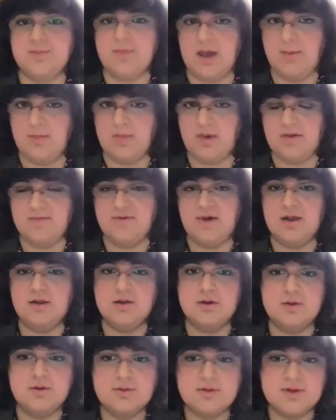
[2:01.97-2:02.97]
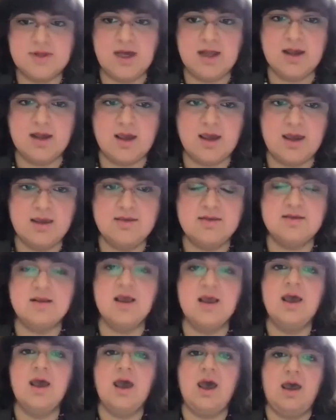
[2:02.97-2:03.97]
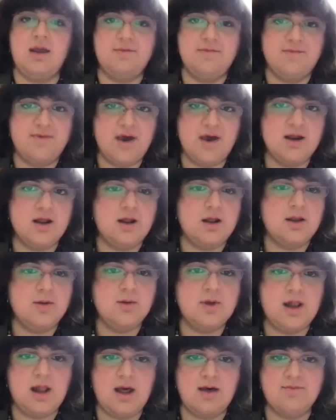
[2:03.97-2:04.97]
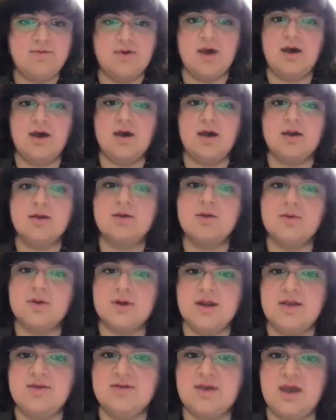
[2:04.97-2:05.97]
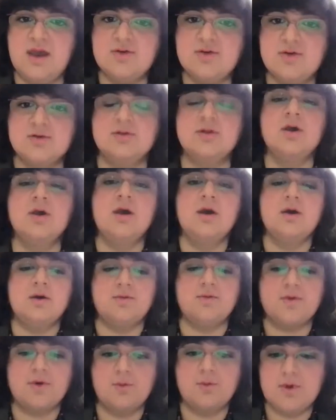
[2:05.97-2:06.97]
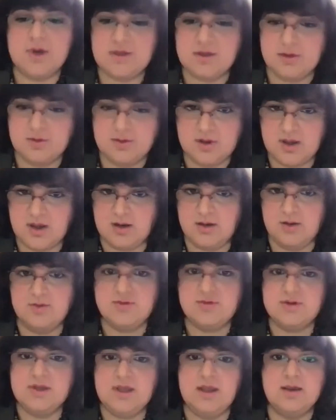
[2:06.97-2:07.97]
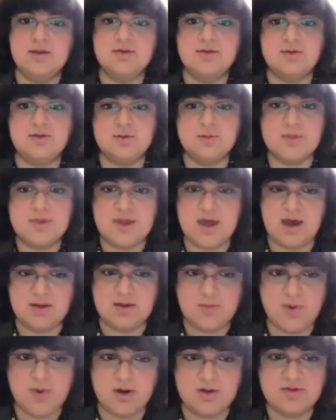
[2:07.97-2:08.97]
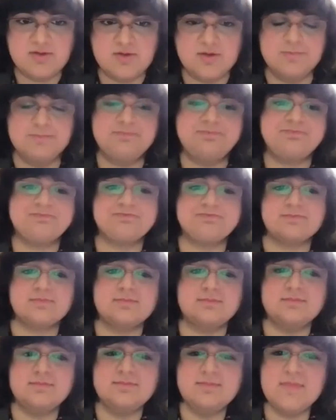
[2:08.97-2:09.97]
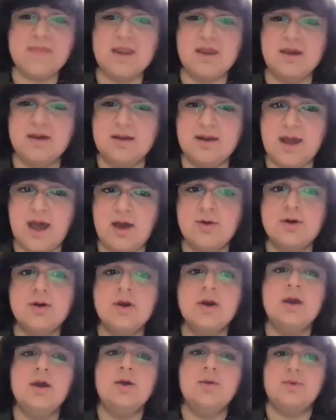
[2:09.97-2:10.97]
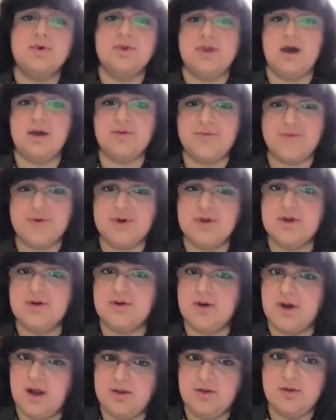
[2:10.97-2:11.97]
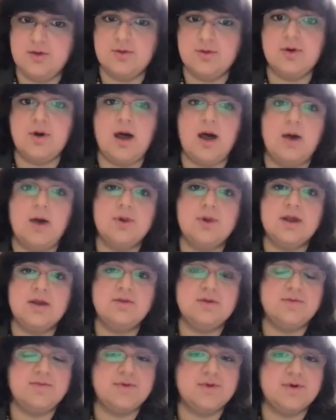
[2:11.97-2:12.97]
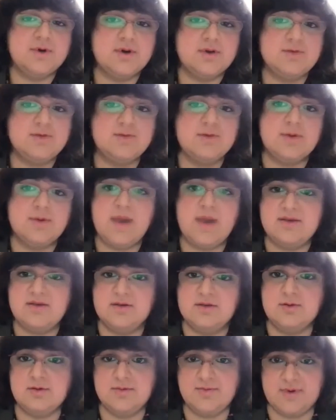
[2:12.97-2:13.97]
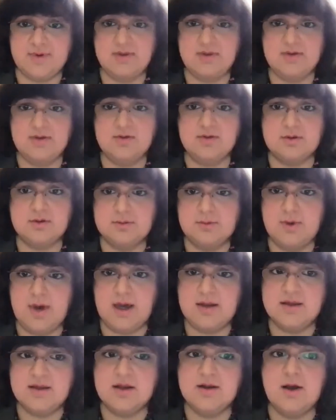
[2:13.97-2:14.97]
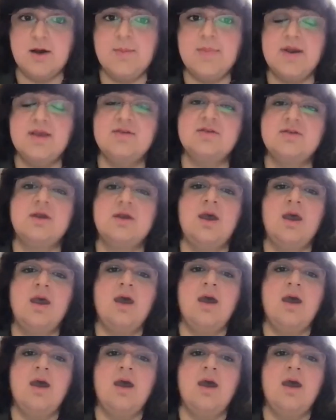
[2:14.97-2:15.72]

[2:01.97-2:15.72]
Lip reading: by my fellow youth delegates. And finally, we have a Q&A session for which you can use the Zoom chat box. Now, without further ado, I will give the floor to Ambassador Francisco Duarte Lopes.